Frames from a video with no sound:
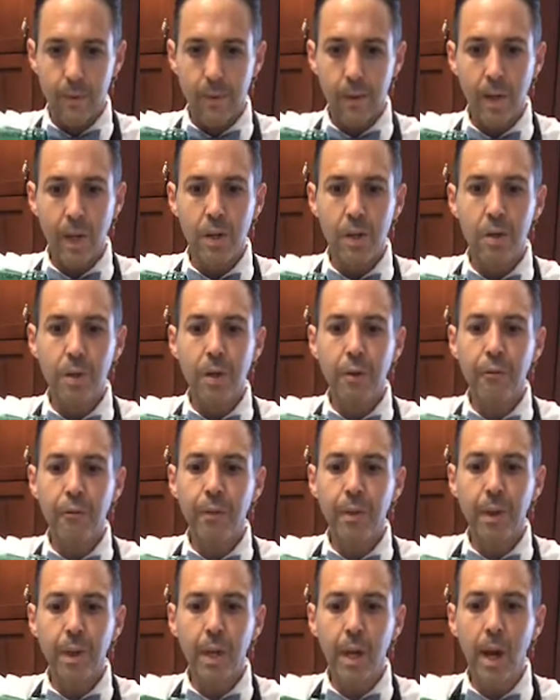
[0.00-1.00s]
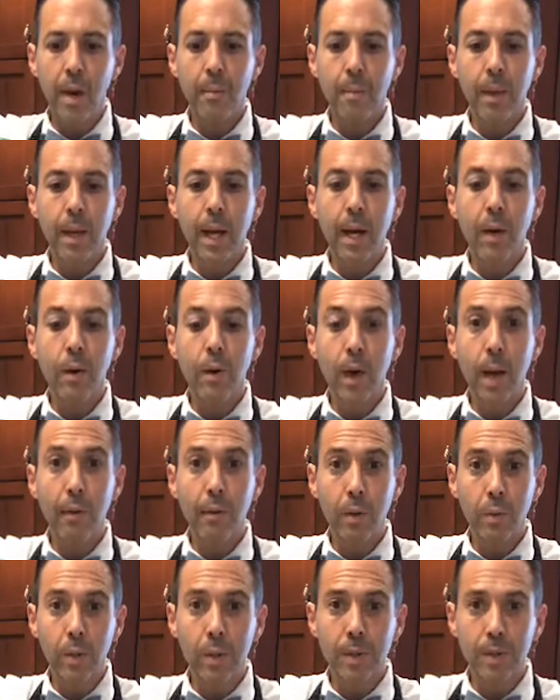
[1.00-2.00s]
And you can fill it up. Now,
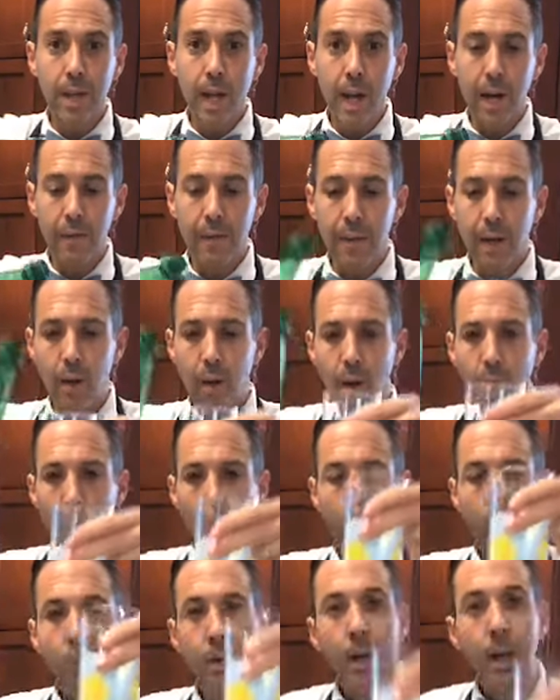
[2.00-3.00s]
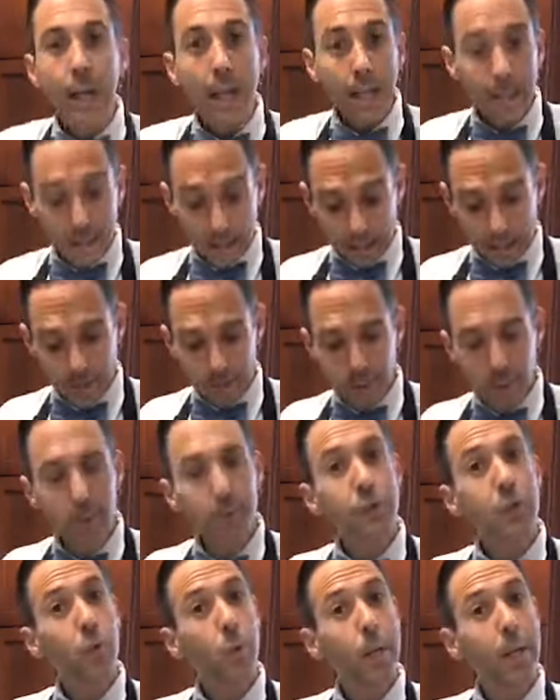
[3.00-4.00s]
everyone's got their own level of
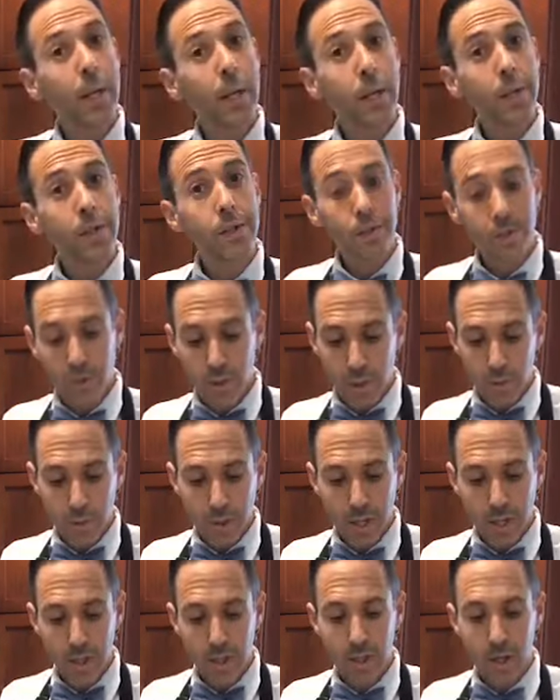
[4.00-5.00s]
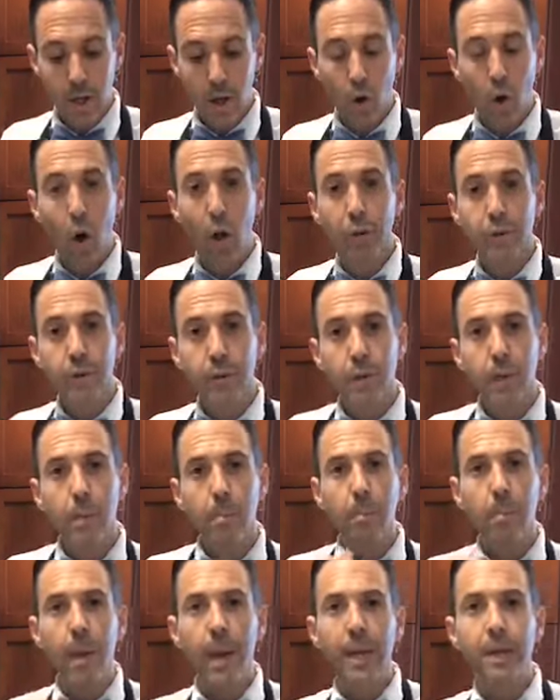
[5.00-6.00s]
sweetness, so you can alter
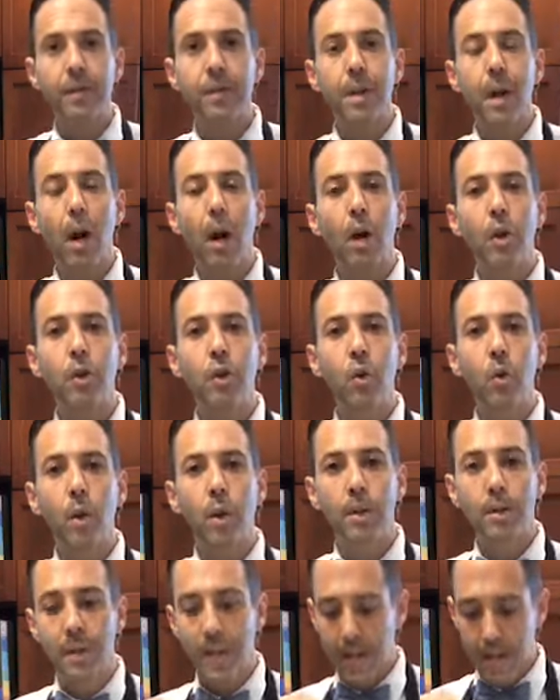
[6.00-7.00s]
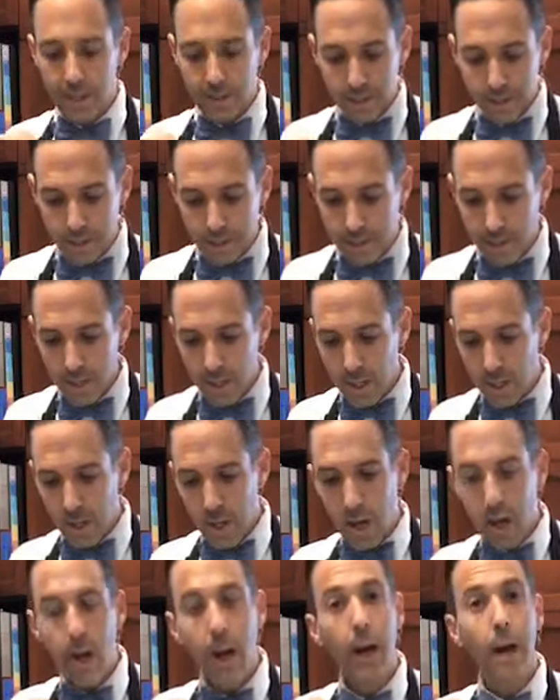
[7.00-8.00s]
it based on your taste.
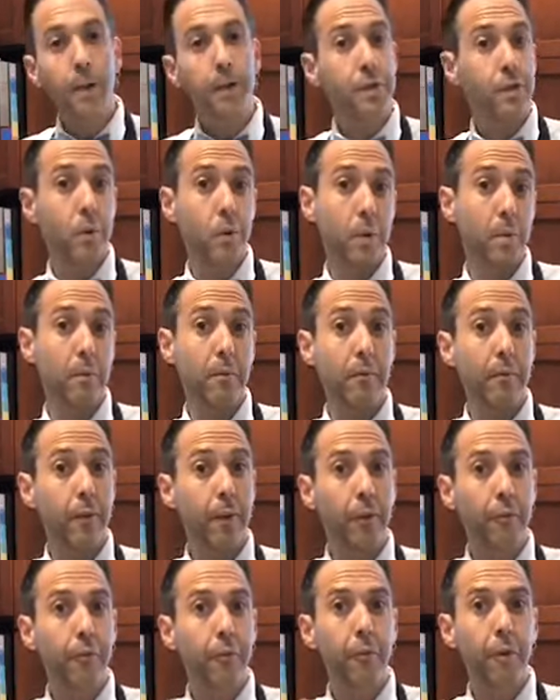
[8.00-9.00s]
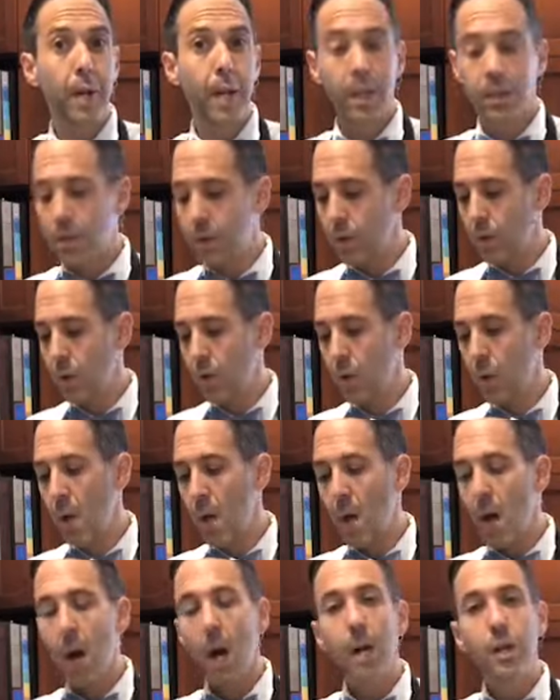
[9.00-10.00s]
So feel free to
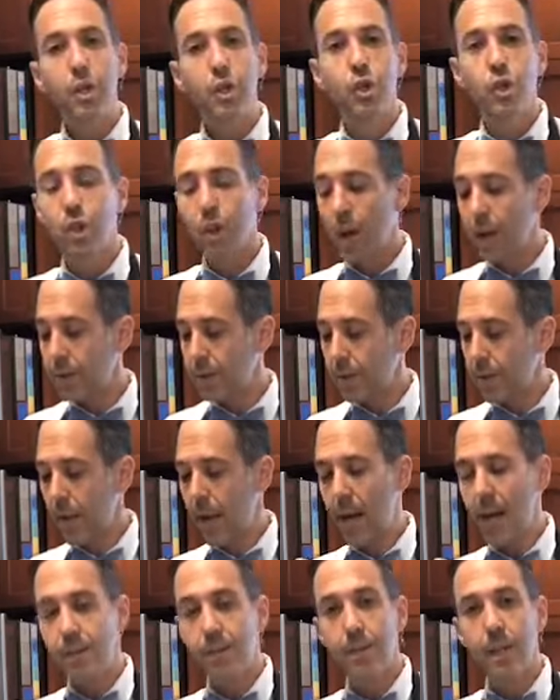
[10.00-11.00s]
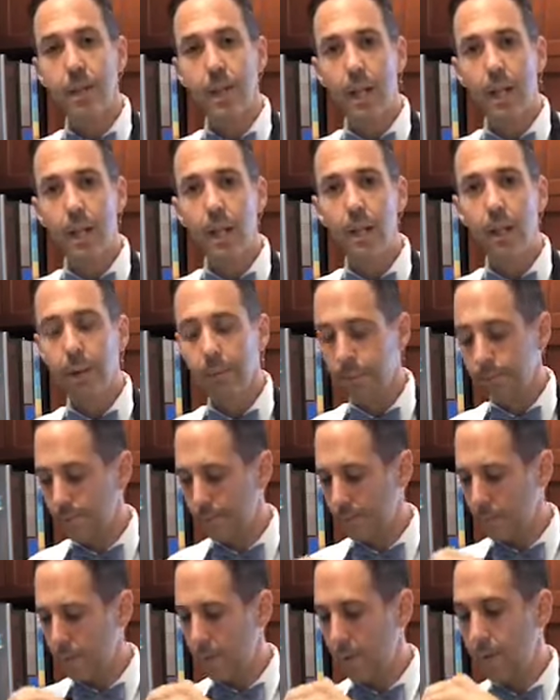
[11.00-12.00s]
adjust as needed.
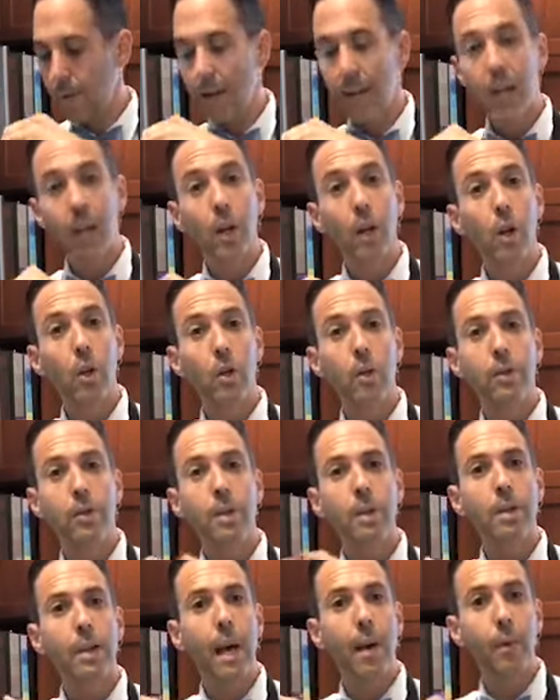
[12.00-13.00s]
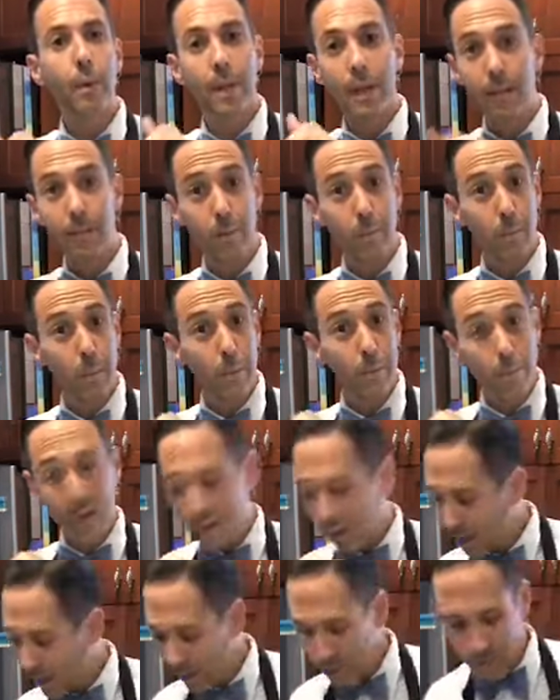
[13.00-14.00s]
If I can close it, that would even be
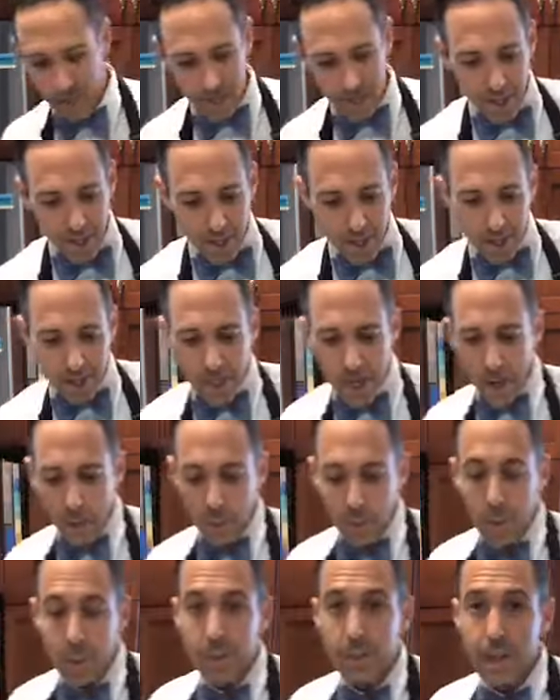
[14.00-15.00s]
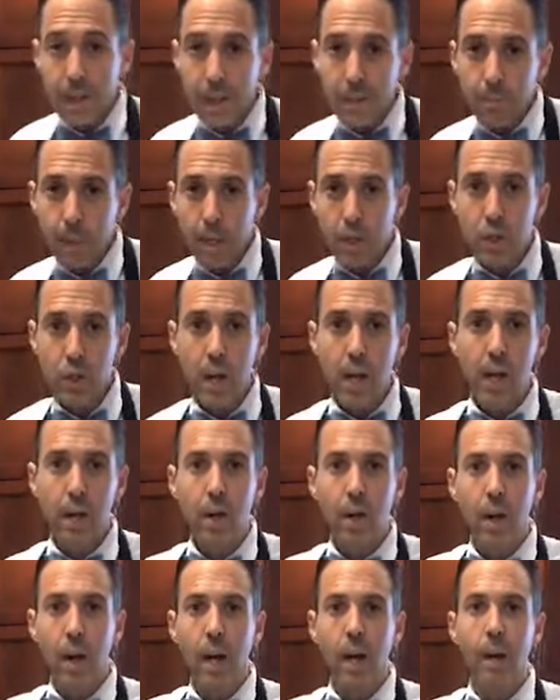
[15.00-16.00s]
better. Now I'm going to take my
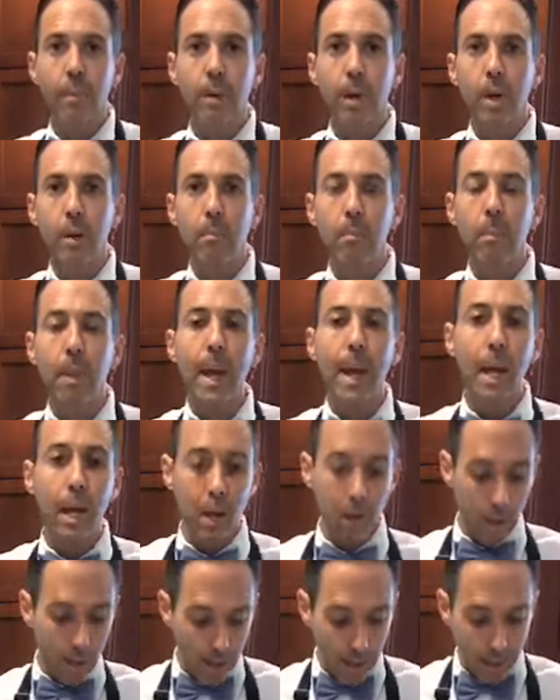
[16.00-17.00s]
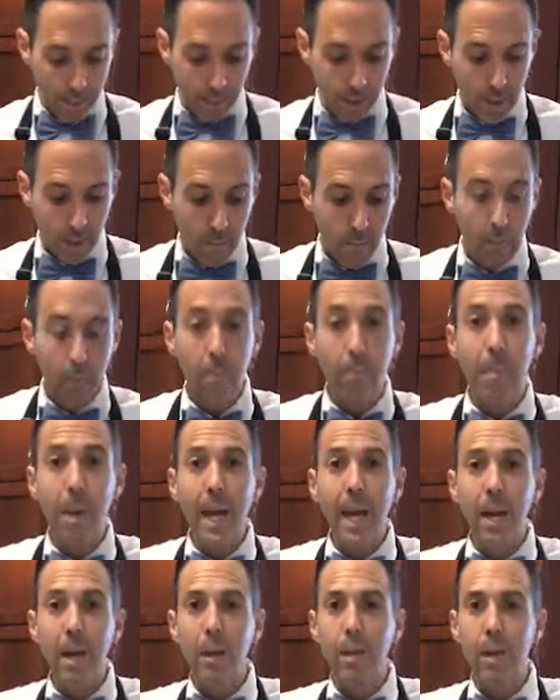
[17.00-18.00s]
shaker and I'm going to
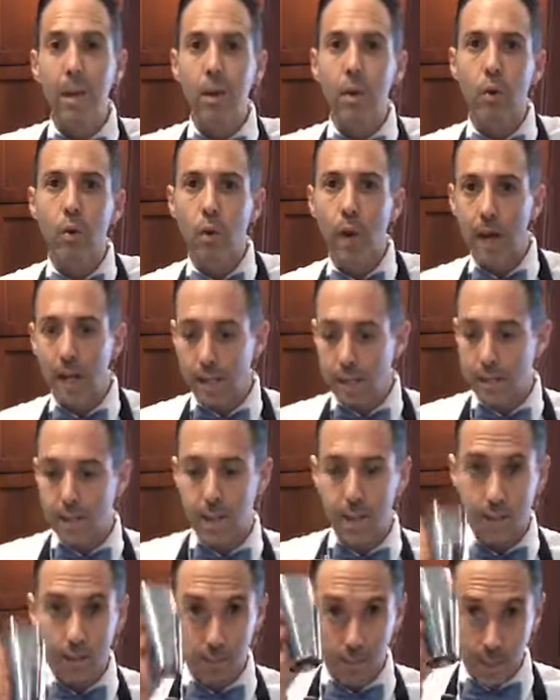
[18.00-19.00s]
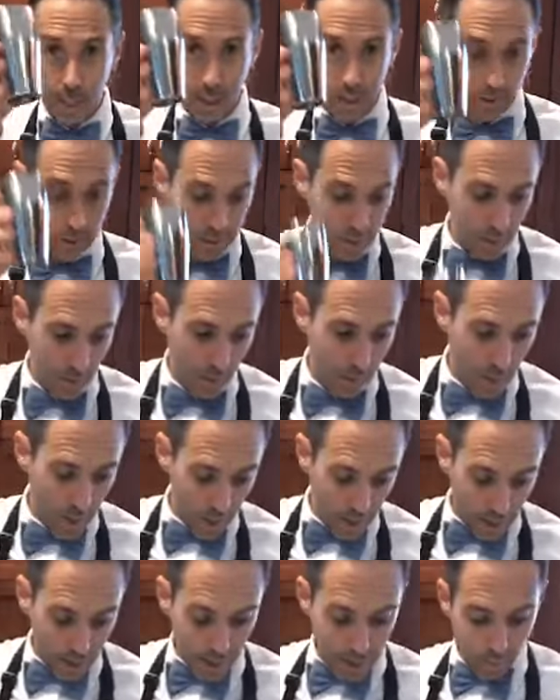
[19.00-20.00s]
make the grenadine mix. So
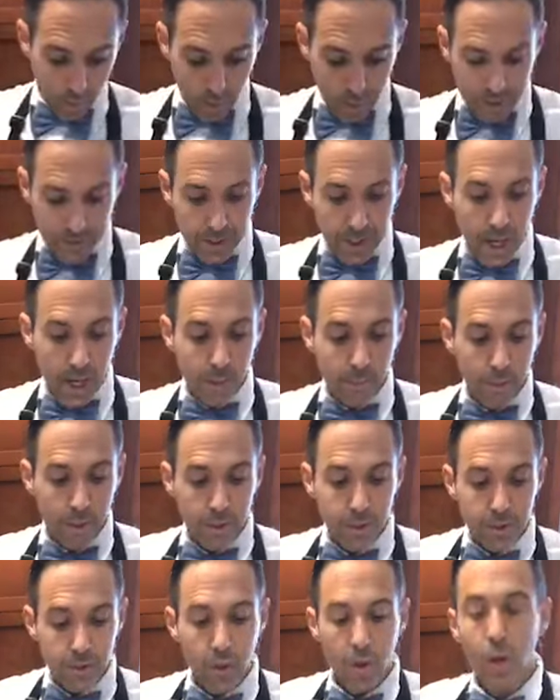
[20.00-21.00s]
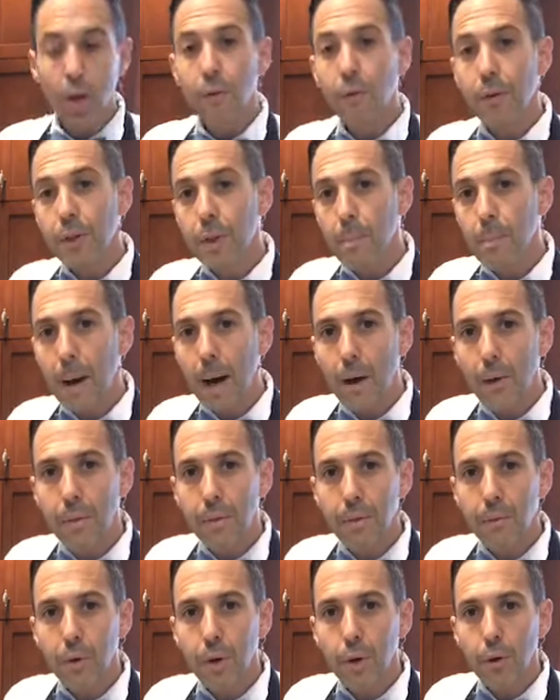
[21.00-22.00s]
once again, I'm going to start off with about
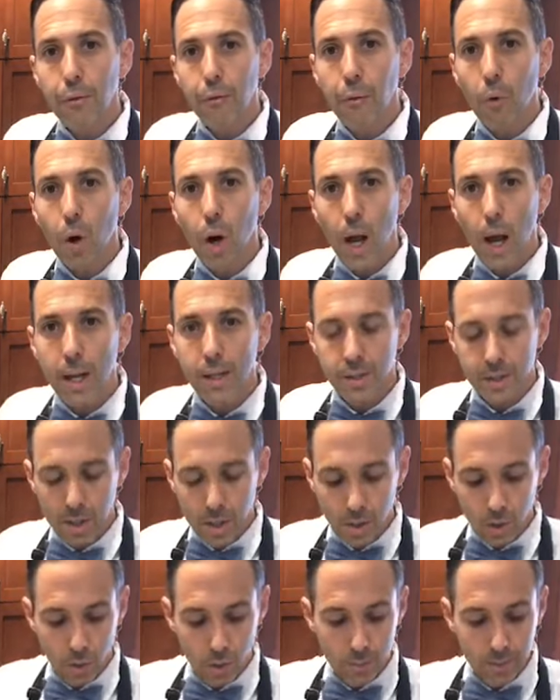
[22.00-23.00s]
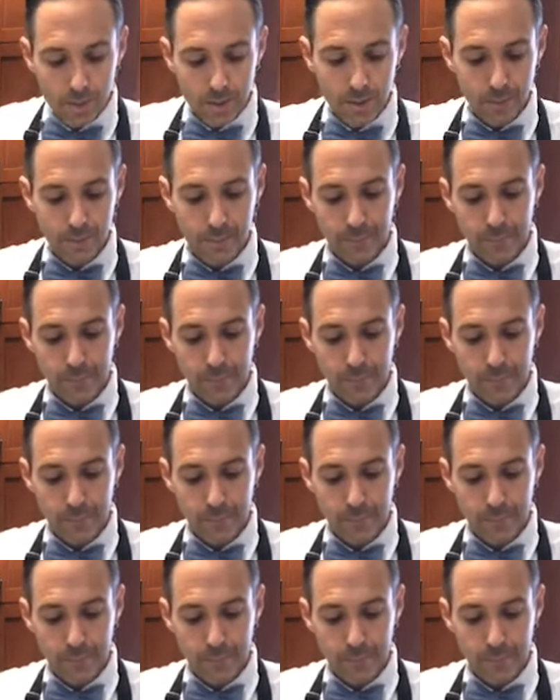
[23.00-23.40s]
3 or 4 ice cubes.